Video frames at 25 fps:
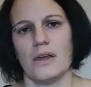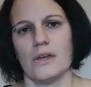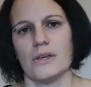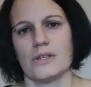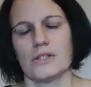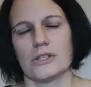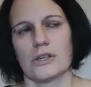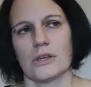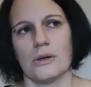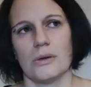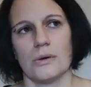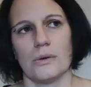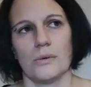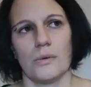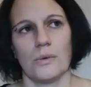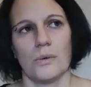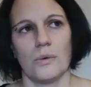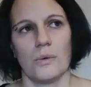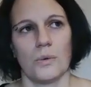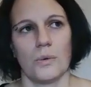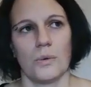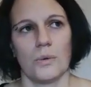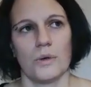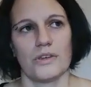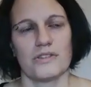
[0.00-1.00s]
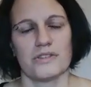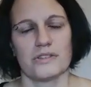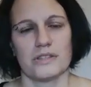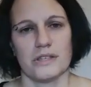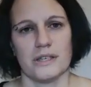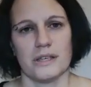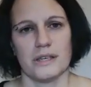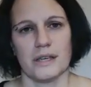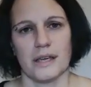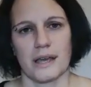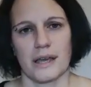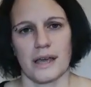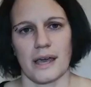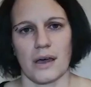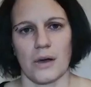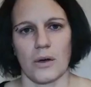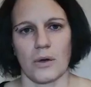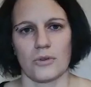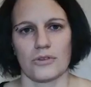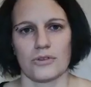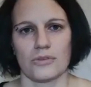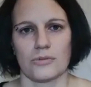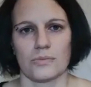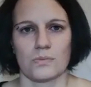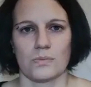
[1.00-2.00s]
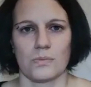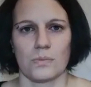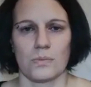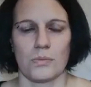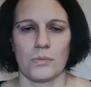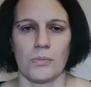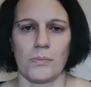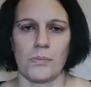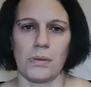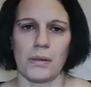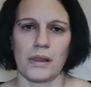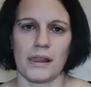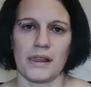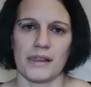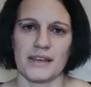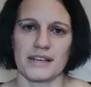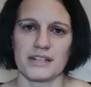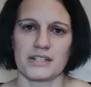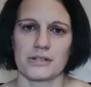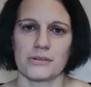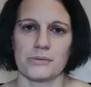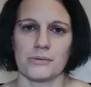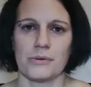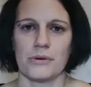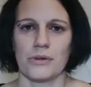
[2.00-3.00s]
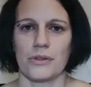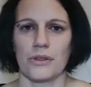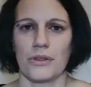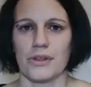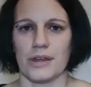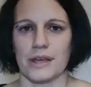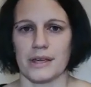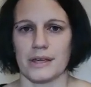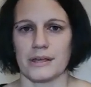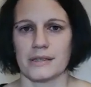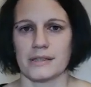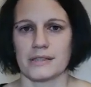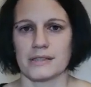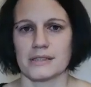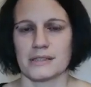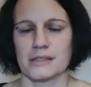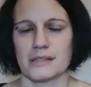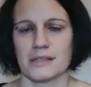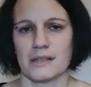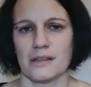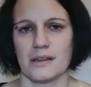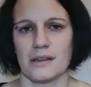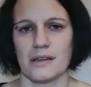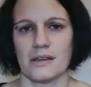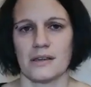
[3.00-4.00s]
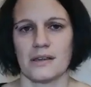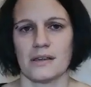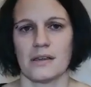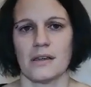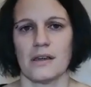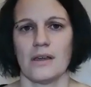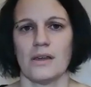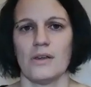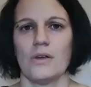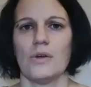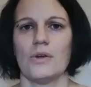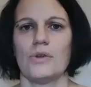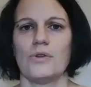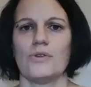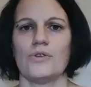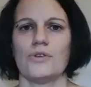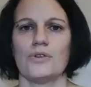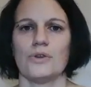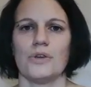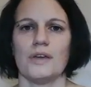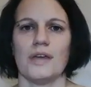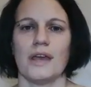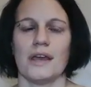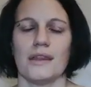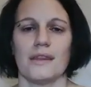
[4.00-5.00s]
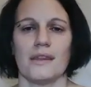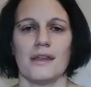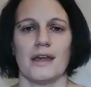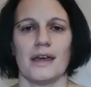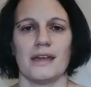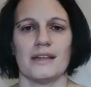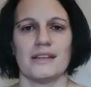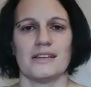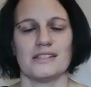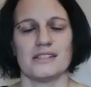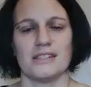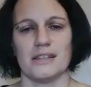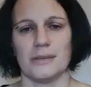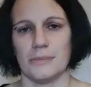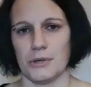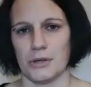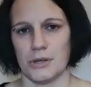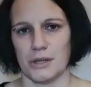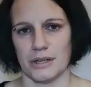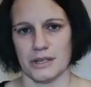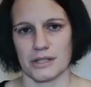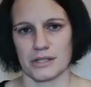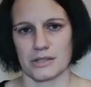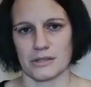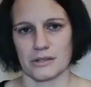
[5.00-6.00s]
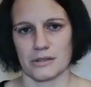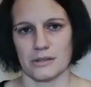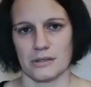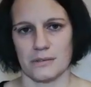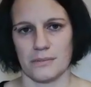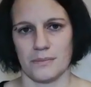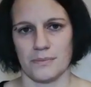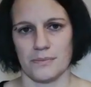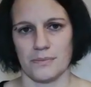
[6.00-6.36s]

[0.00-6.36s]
So we're seeking out pleasurable things to get that stimulation.